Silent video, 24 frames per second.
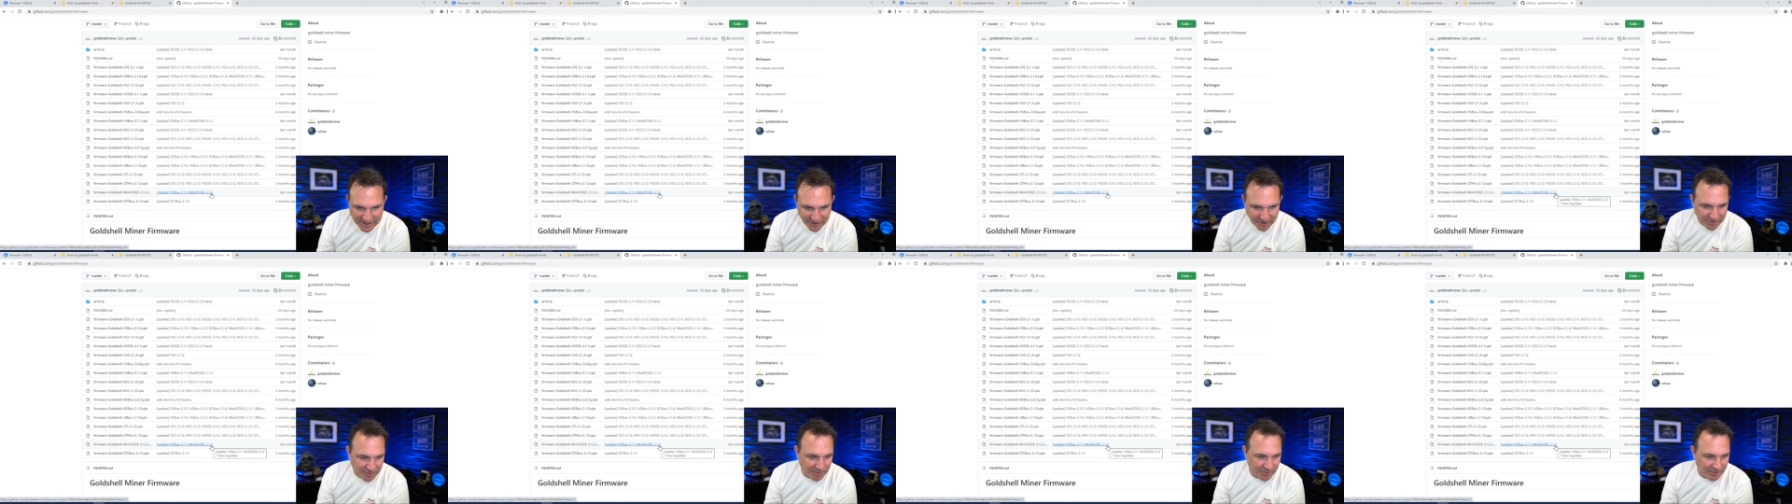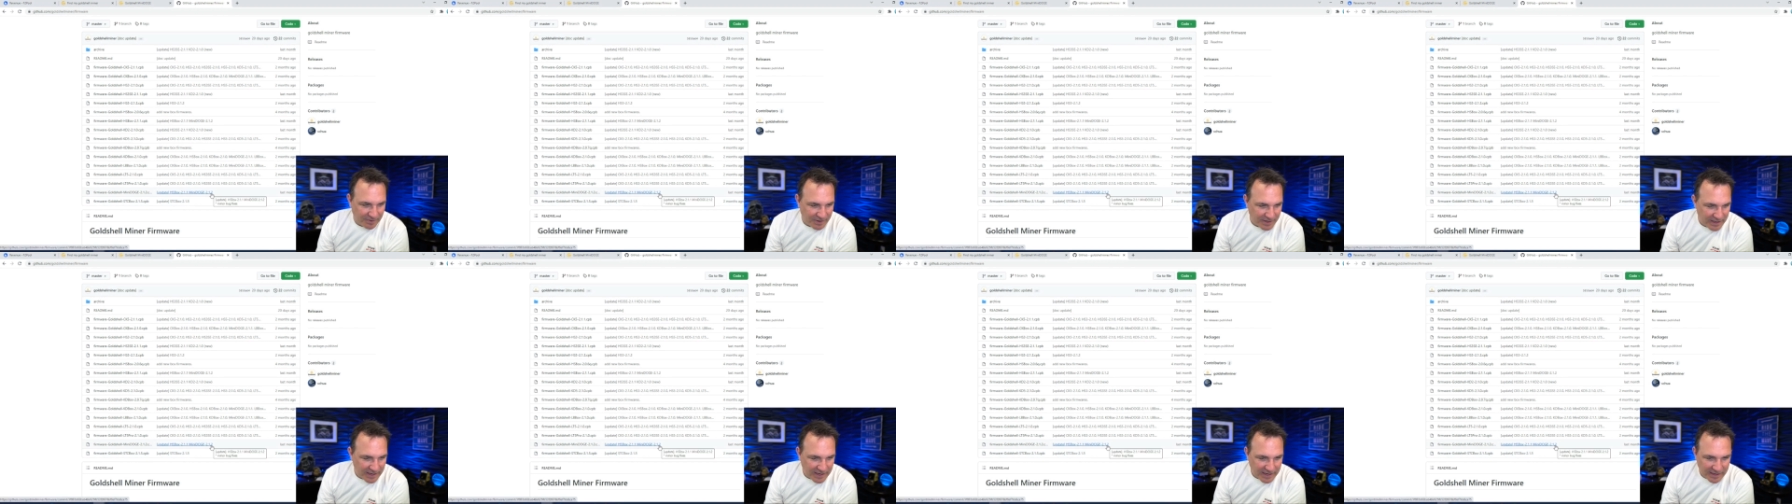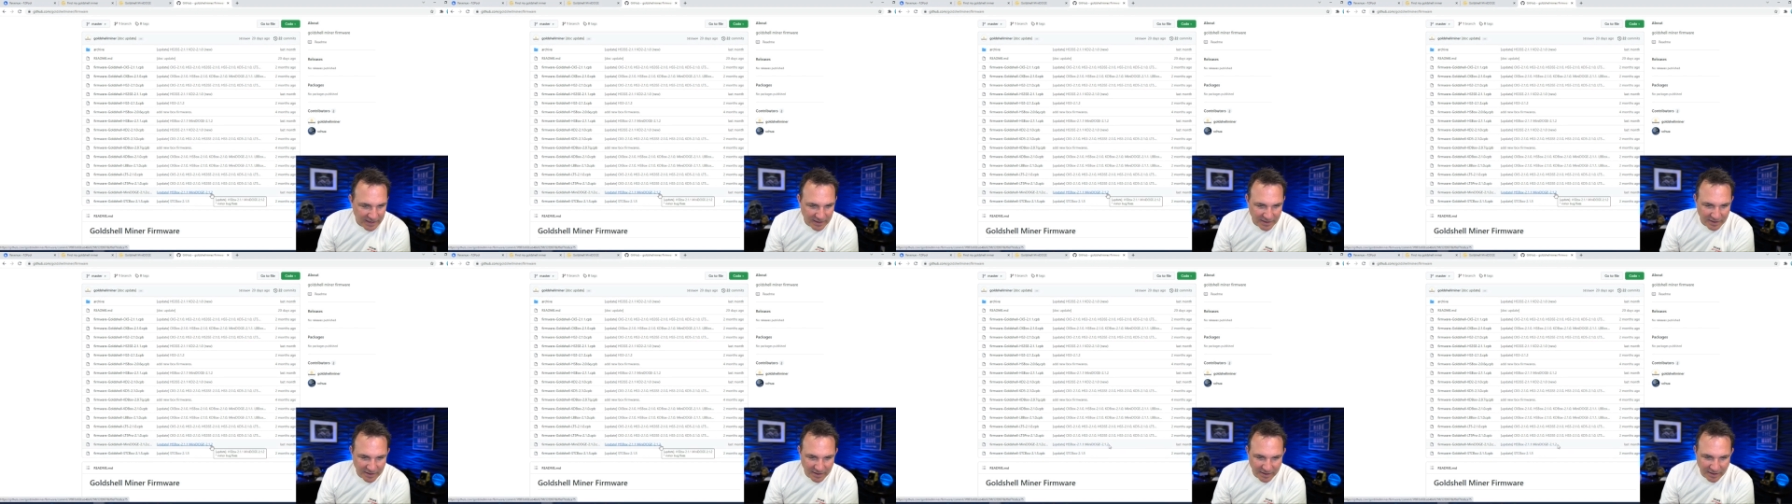two,
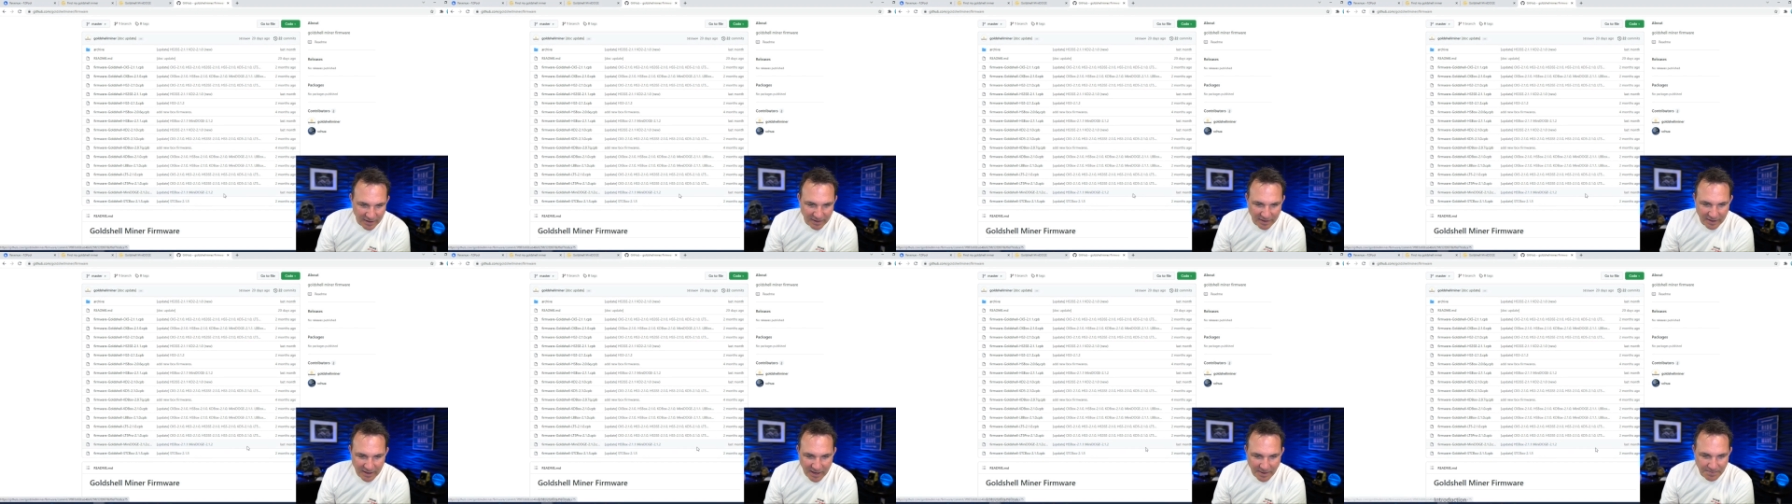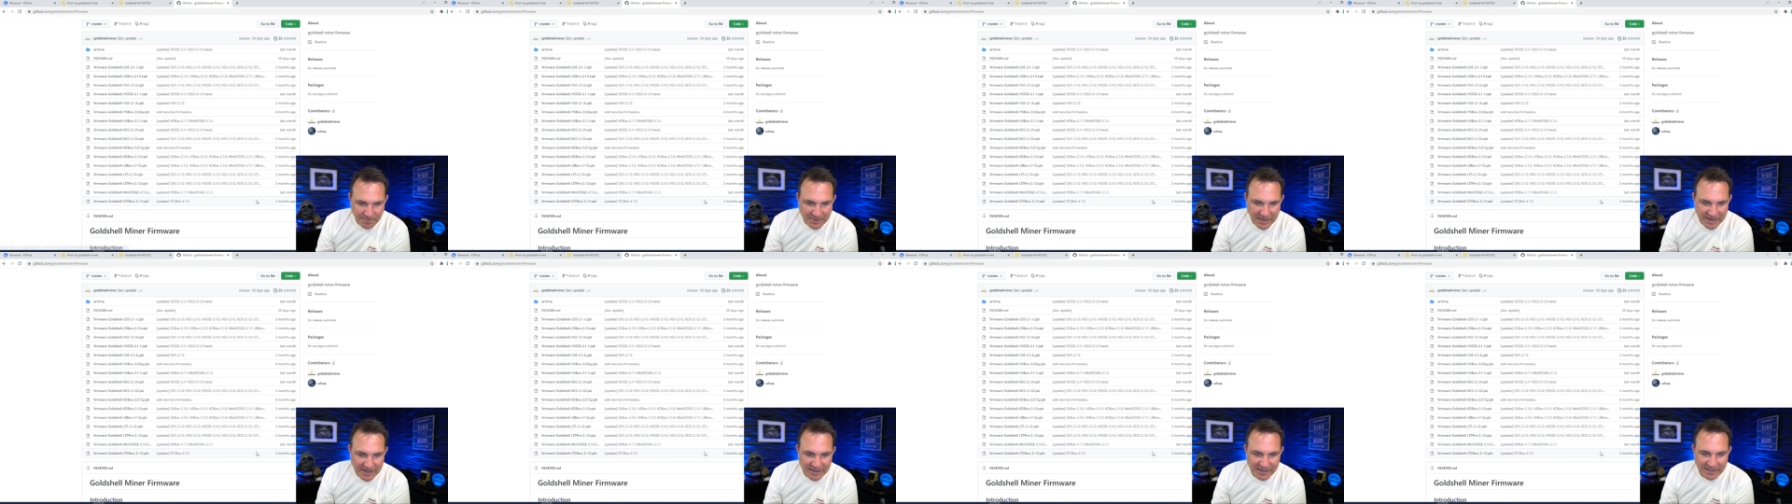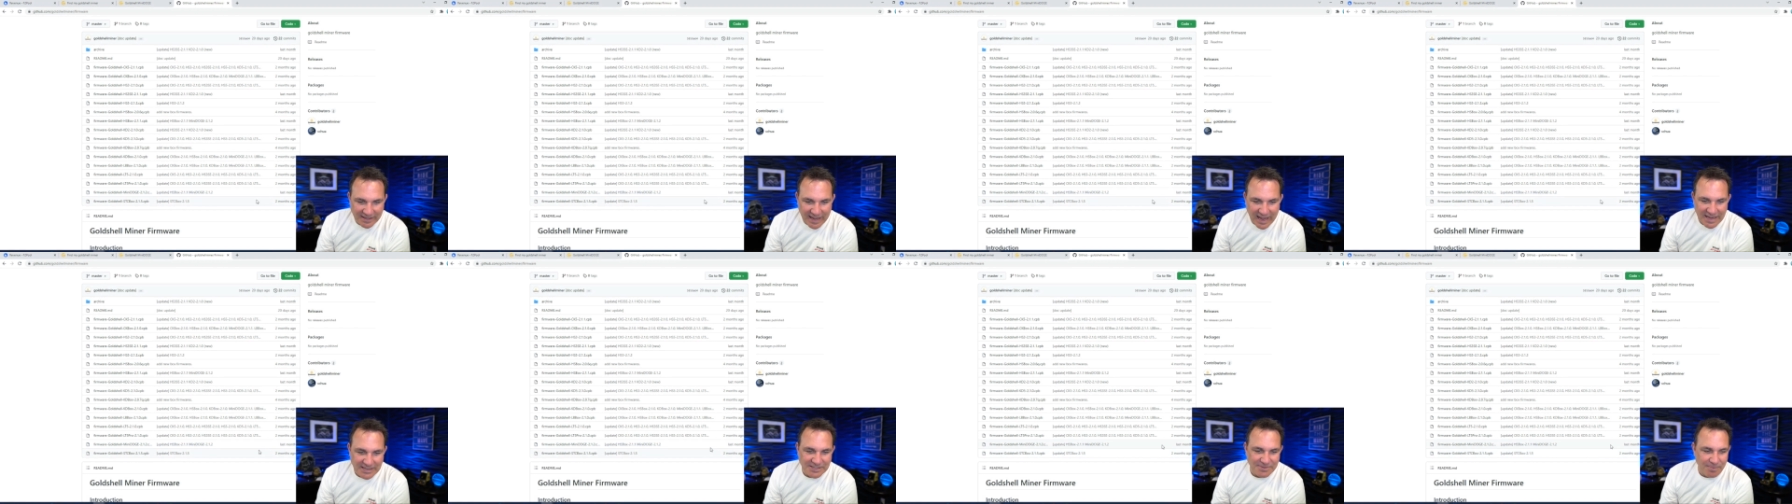uh, updated
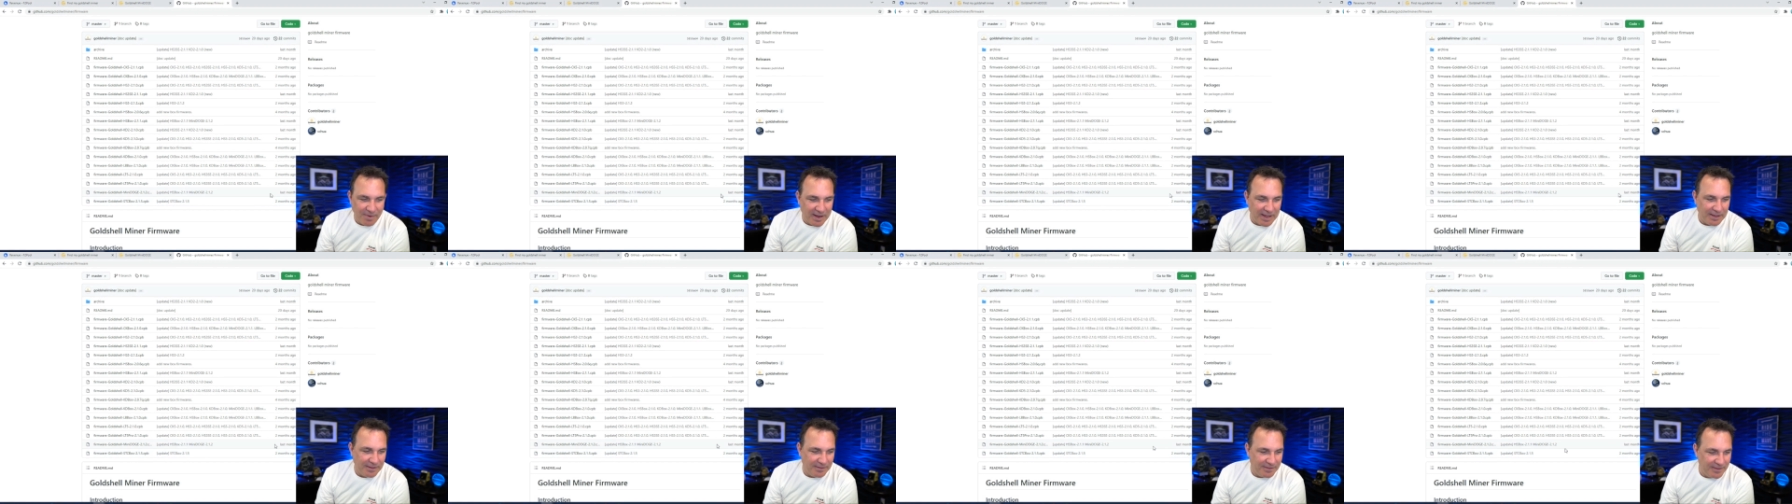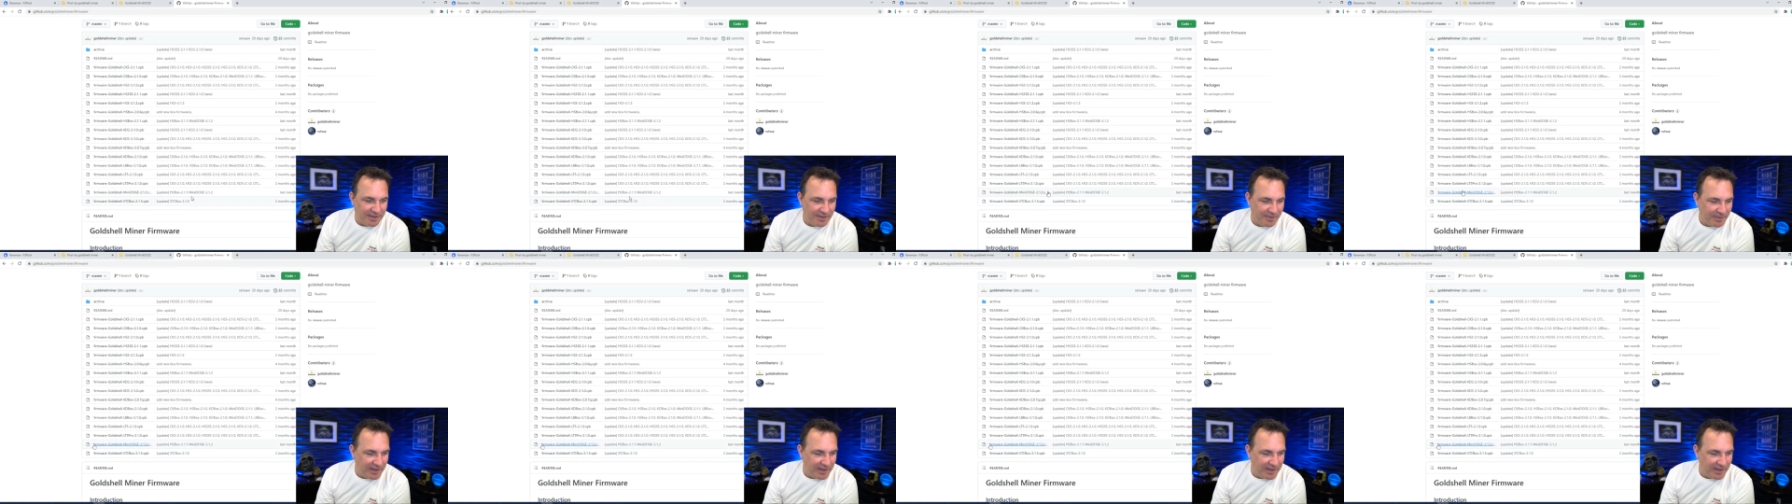last month.